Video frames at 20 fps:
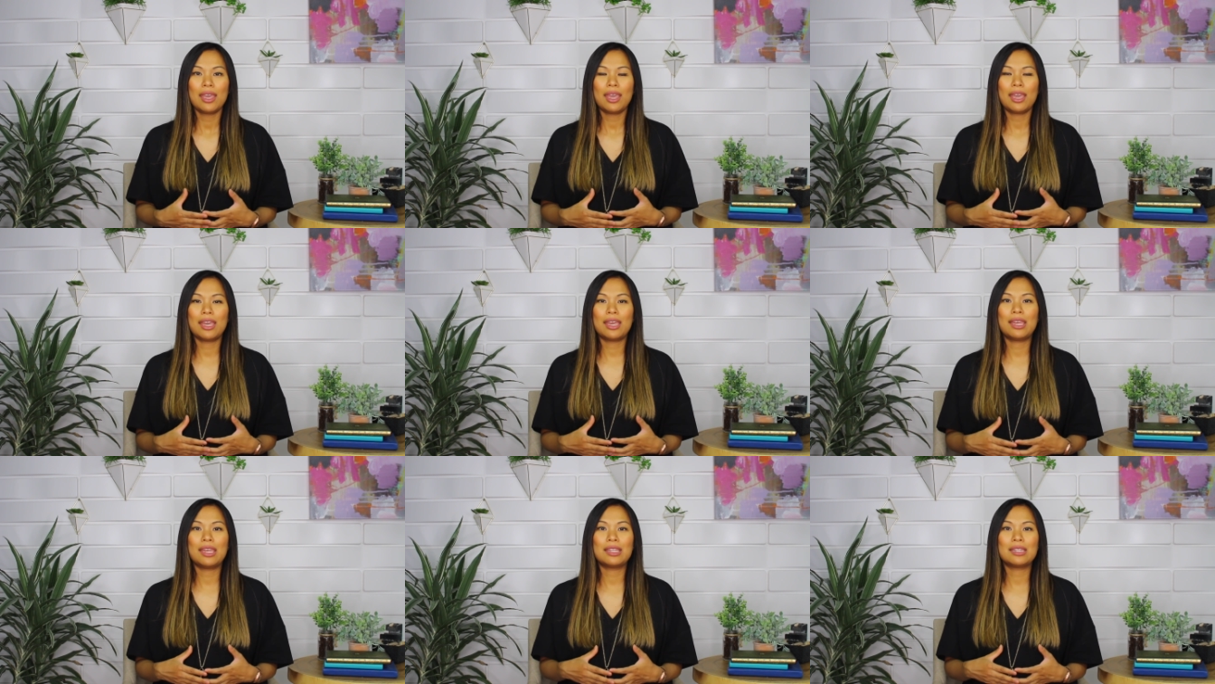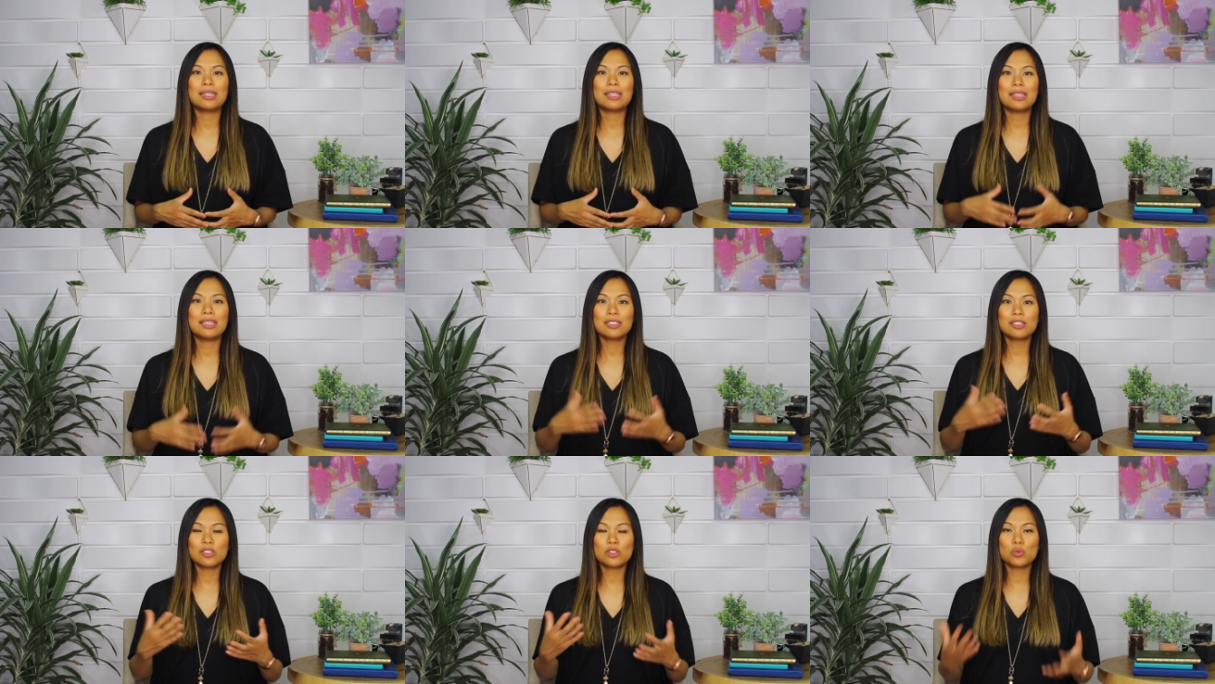And
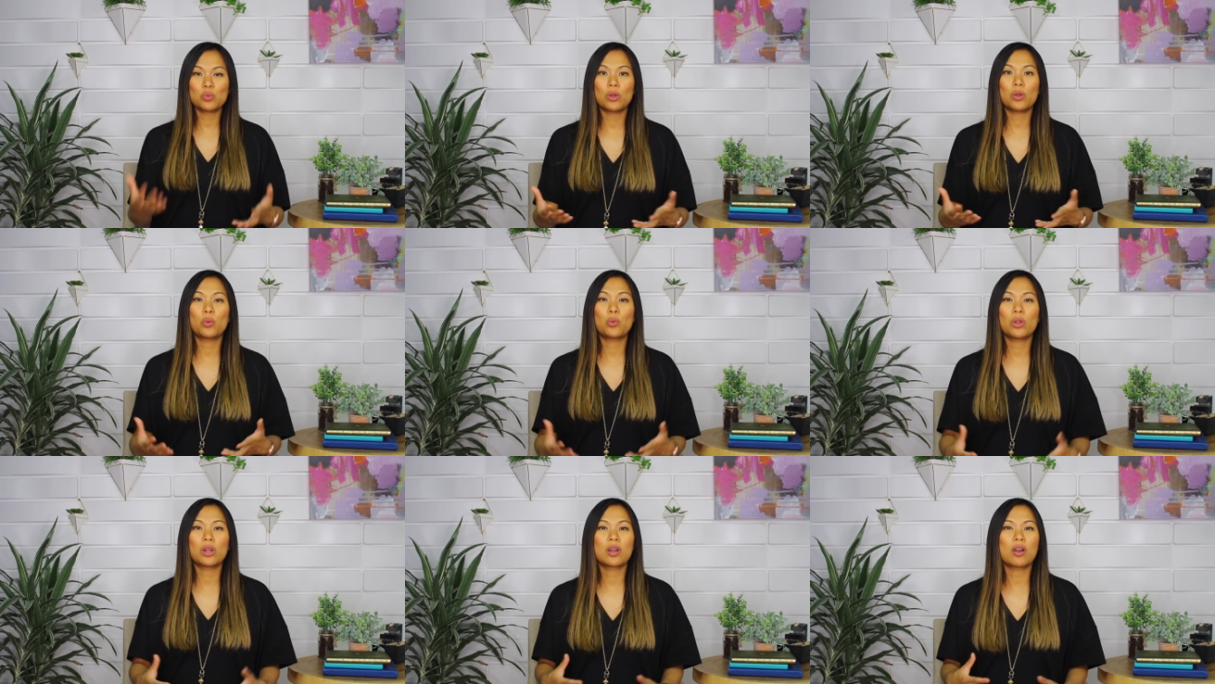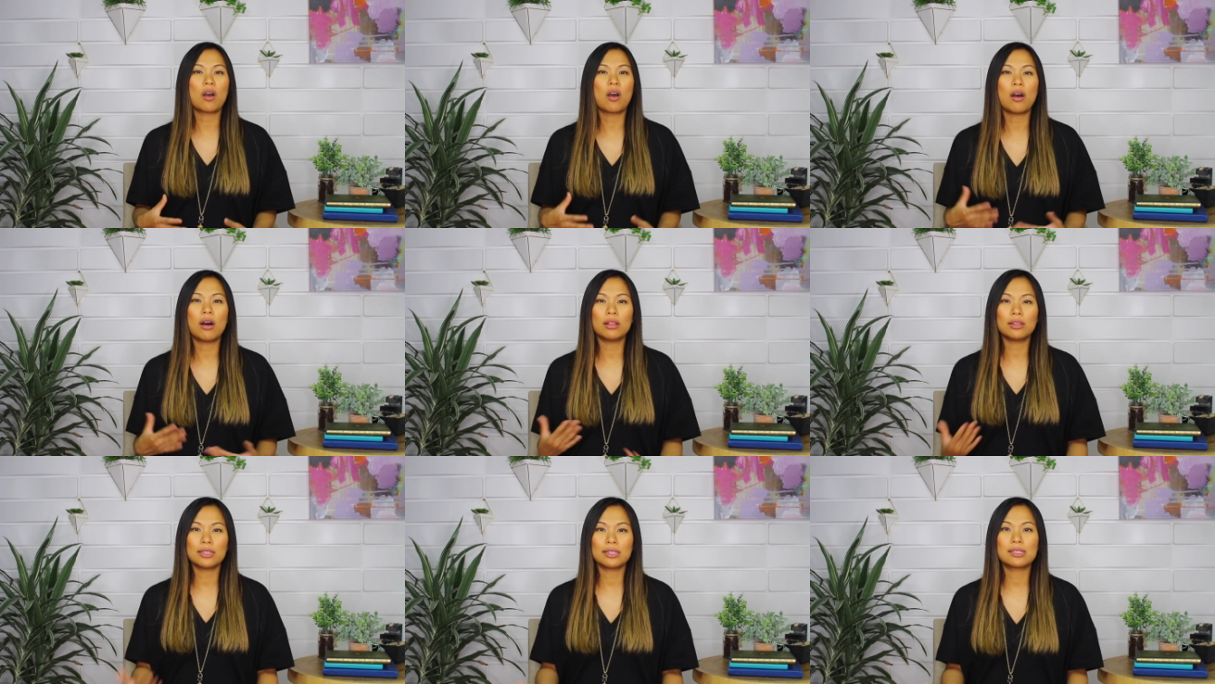this is where
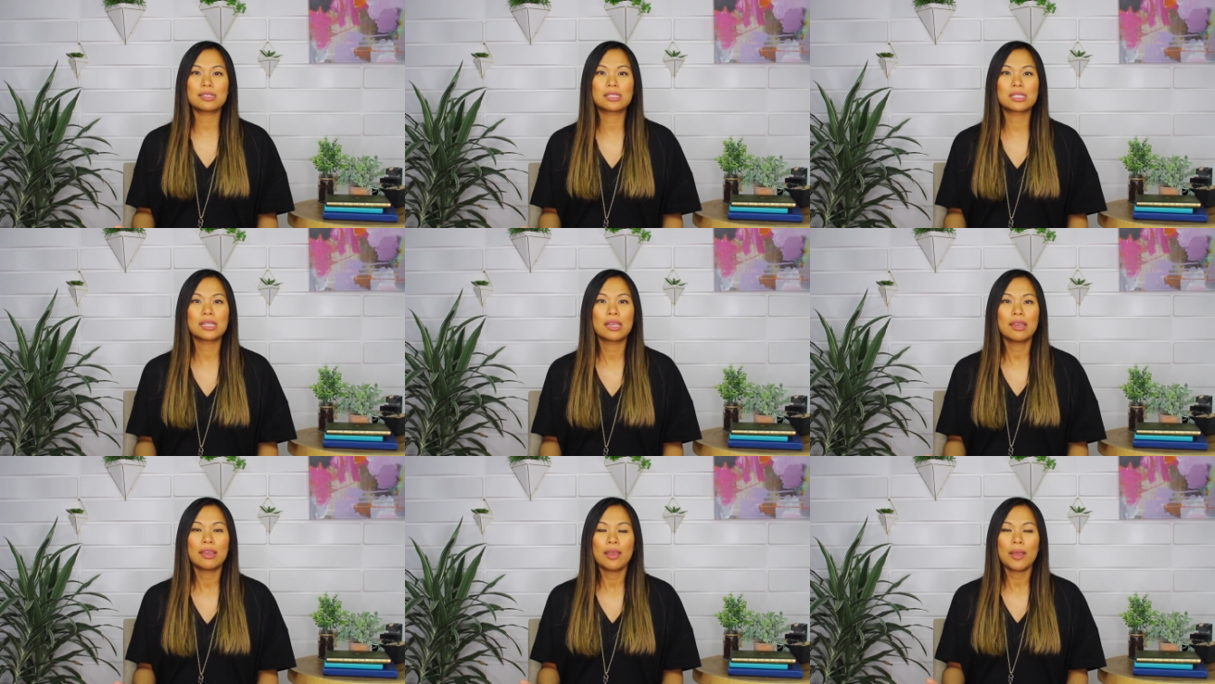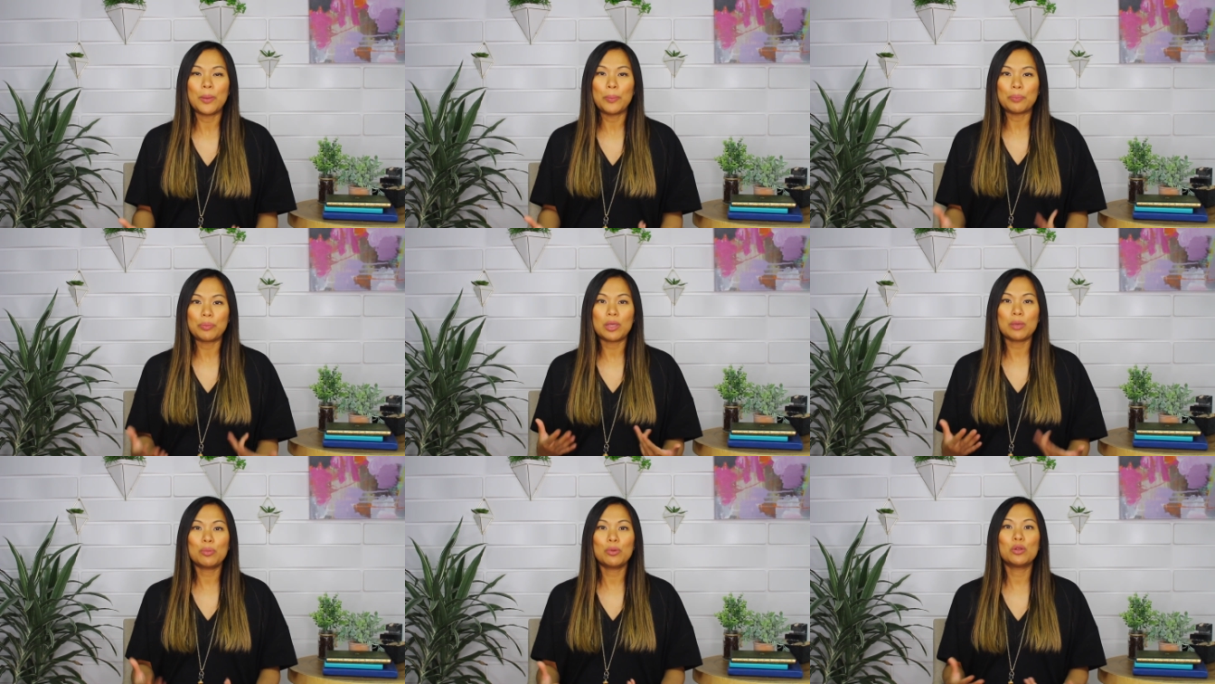workaholics,
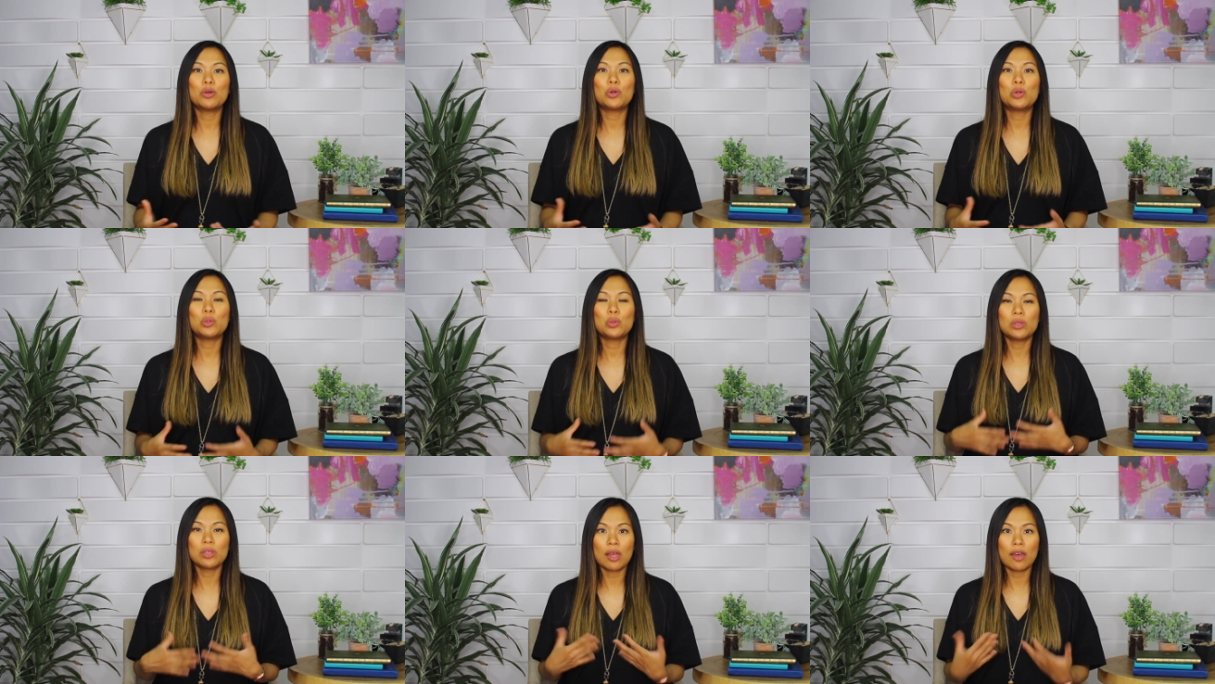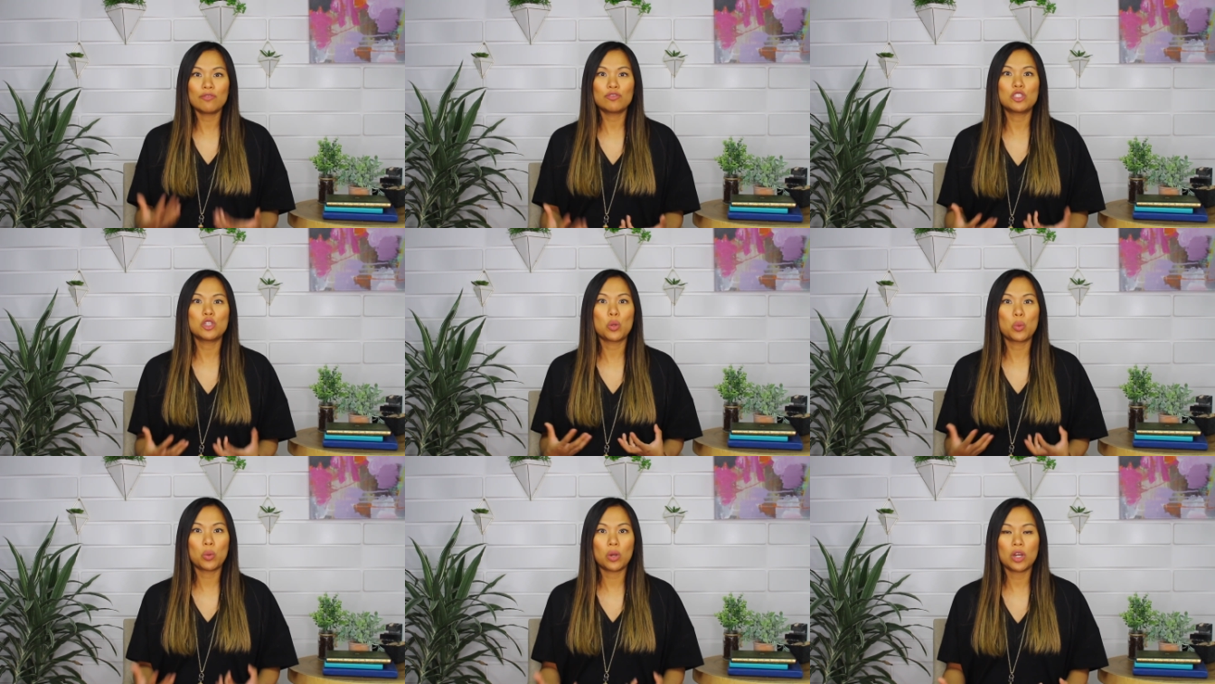people who love
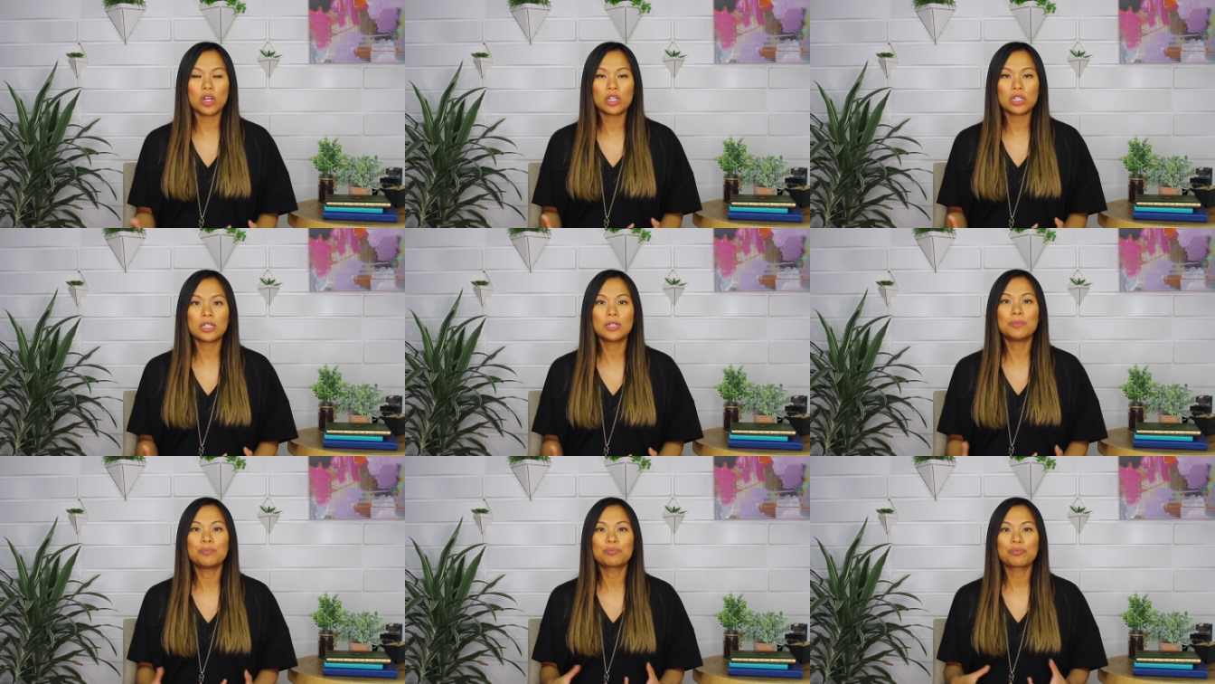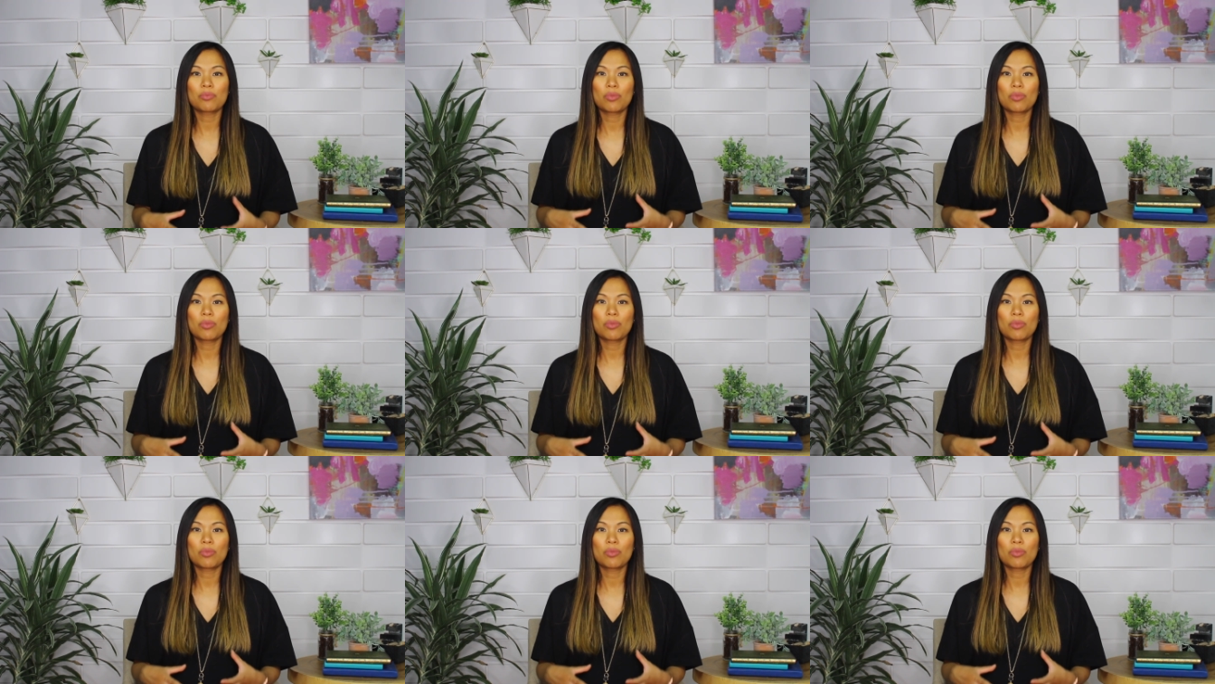to work,